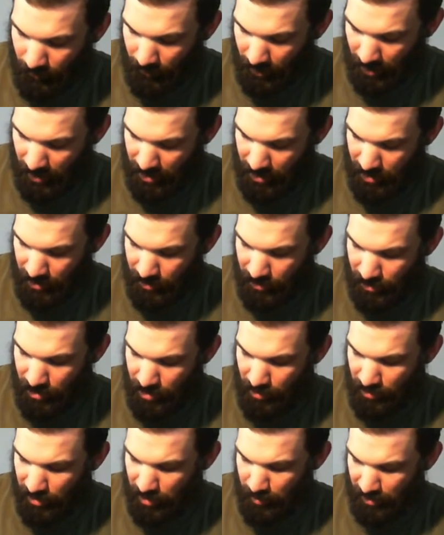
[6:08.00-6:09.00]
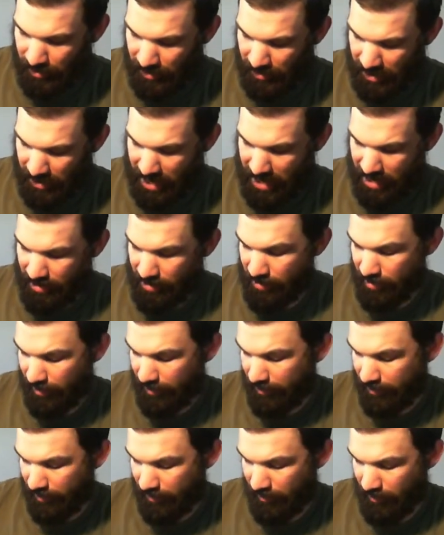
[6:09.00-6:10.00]
Mustad
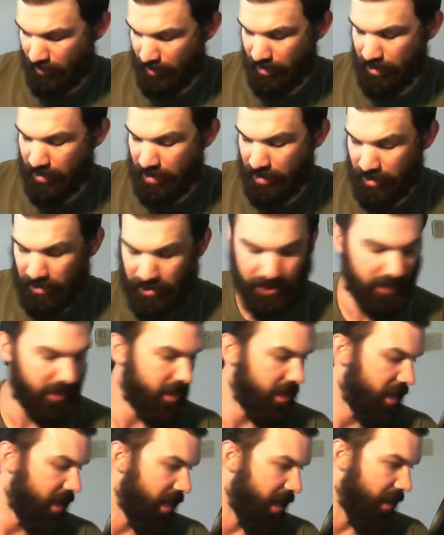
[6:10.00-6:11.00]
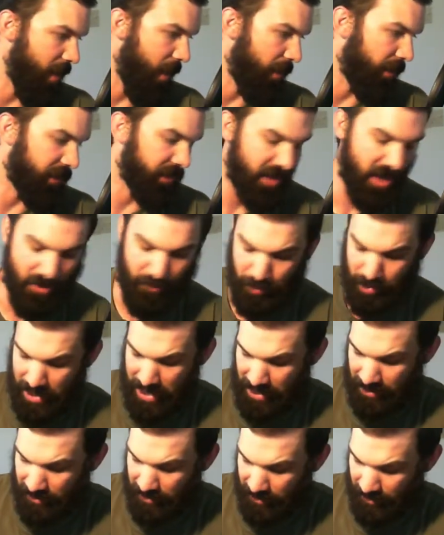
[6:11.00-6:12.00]
hooks with these and other soft
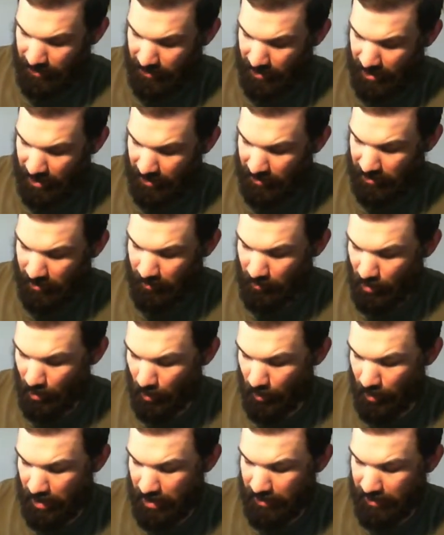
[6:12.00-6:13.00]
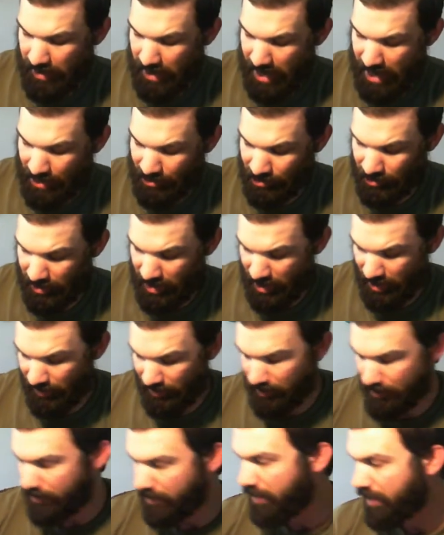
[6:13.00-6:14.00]
plastics to get some crazy action out of
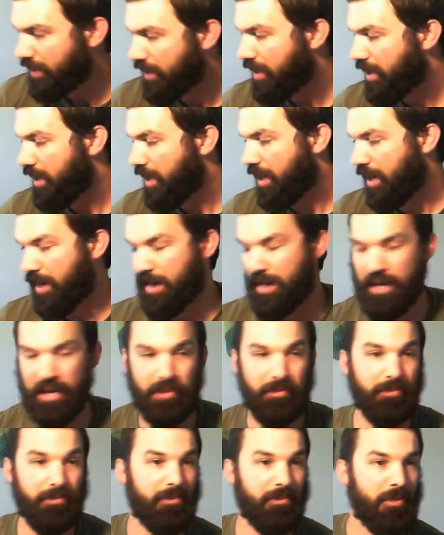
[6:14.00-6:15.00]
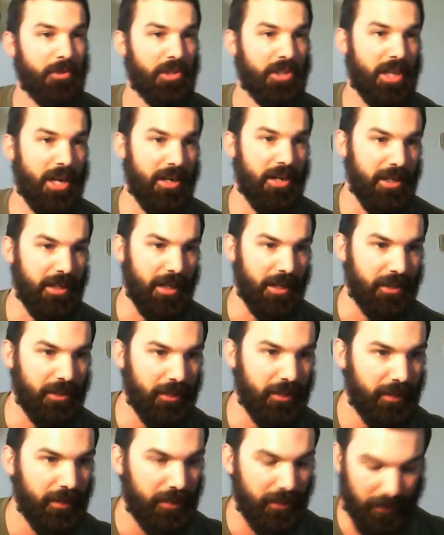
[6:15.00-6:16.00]
them, which is kind of neat
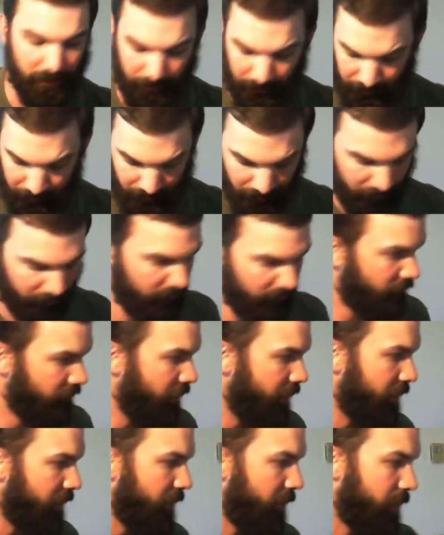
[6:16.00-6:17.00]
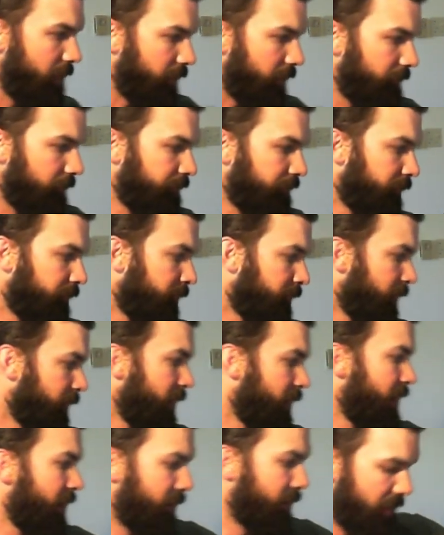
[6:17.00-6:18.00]
actually. So very cool.
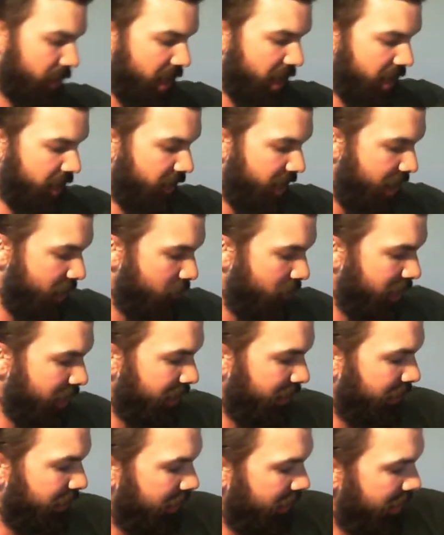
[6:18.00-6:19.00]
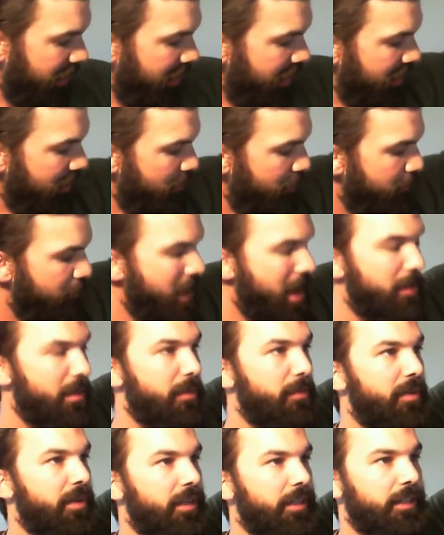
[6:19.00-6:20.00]
So again, that was the
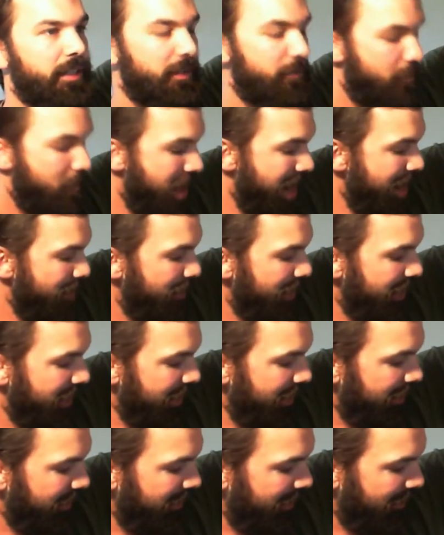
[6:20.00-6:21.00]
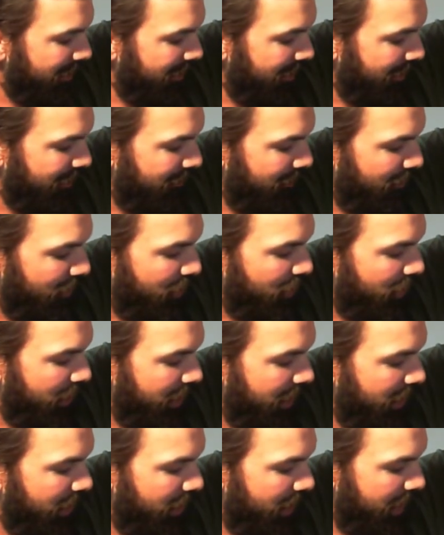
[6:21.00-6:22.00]
Baby
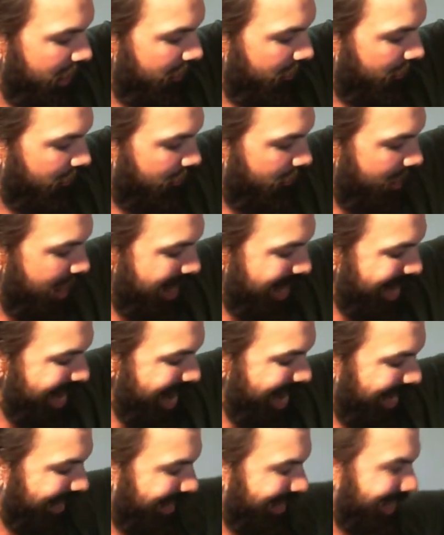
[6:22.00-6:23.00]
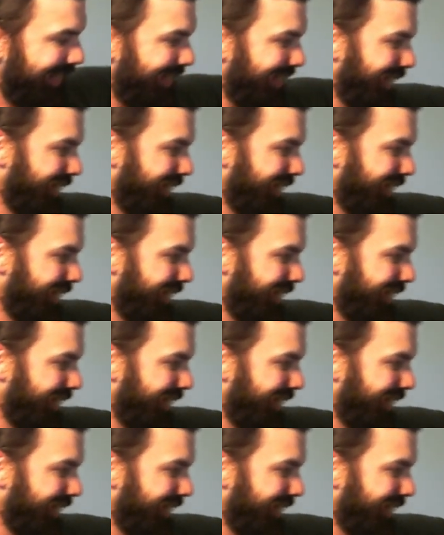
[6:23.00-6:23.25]
Jerky J by Castaic.